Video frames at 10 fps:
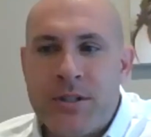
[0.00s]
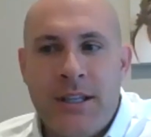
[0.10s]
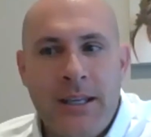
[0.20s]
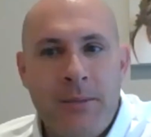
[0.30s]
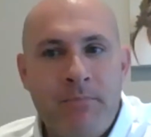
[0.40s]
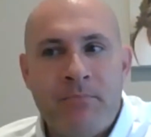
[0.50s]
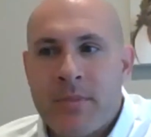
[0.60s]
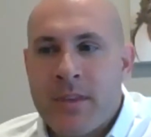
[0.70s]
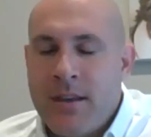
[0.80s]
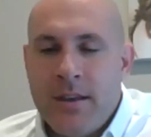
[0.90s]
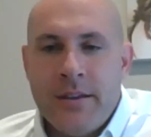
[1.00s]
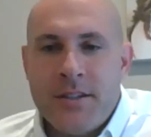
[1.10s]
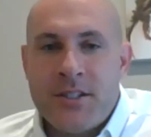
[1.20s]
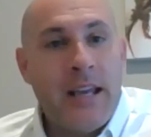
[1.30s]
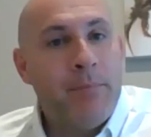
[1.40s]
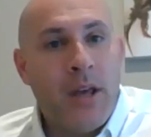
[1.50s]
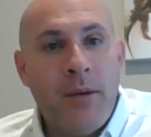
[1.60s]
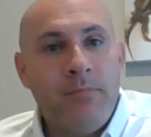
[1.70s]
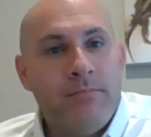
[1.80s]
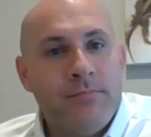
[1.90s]
team stepped
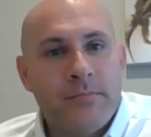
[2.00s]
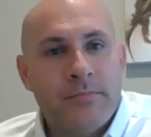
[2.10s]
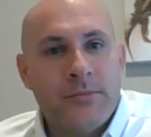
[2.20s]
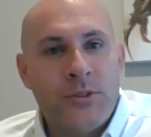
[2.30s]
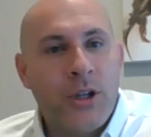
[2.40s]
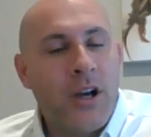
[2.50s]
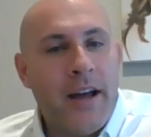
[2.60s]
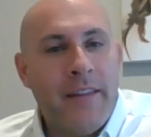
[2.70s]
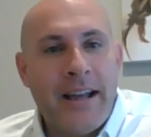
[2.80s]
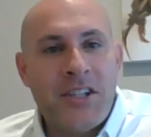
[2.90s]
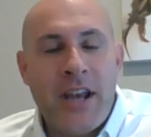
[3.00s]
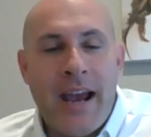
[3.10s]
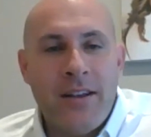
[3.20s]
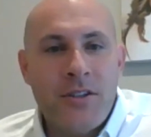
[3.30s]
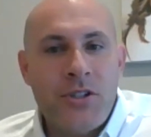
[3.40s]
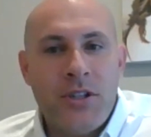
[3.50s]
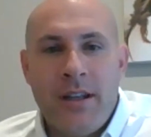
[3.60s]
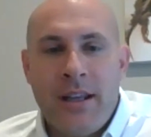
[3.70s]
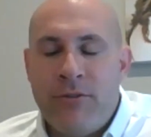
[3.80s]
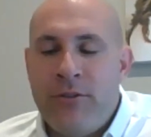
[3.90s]
up, took on that challenge,
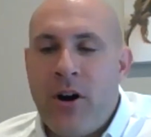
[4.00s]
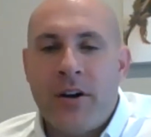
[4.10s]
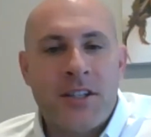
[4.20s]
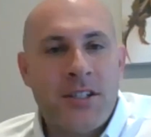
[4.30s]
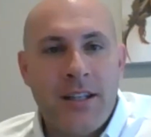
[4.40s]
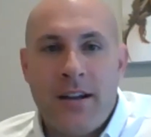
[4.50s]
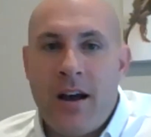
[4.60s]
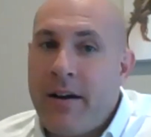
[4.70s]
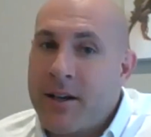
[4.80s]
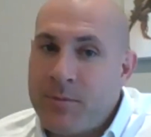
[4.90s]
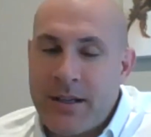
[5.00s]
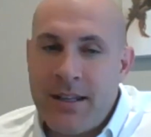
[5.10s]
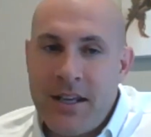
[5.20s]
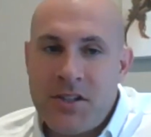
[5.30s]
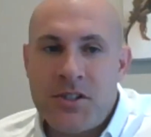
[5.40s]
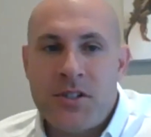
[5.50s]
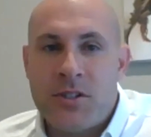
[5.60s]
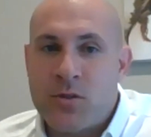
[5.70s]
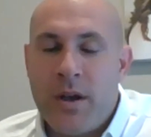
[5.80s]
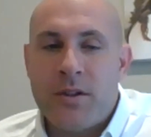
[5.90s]
and far exceeded our expectations
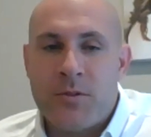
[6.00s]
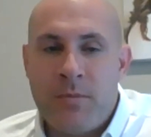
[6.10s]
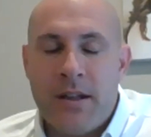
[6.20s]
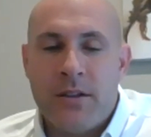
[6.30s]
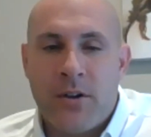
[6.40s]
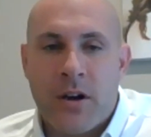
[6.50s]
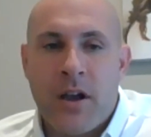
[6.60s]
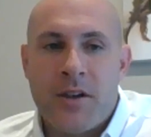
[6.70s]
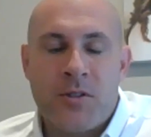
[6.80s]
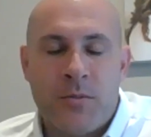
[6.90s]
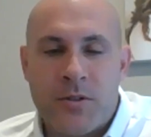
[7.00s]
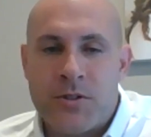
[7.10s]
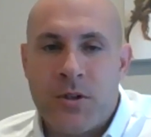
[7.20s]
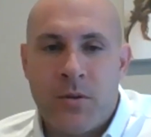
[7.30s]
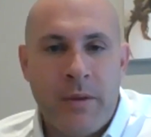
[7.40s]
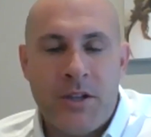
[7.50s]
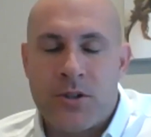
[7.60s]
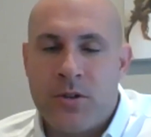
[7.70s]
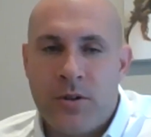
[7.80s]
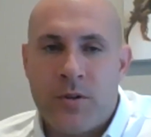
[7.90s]
as well as many of our customers. So
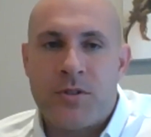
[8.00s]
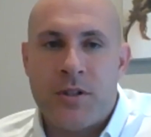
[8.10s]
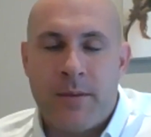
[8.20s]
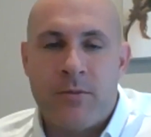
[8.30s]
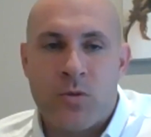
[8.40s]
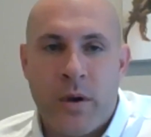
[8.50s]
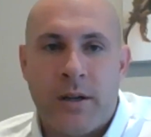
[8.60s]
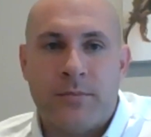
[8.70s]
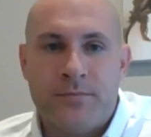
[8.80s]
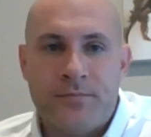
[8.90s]
major kudos to them as well.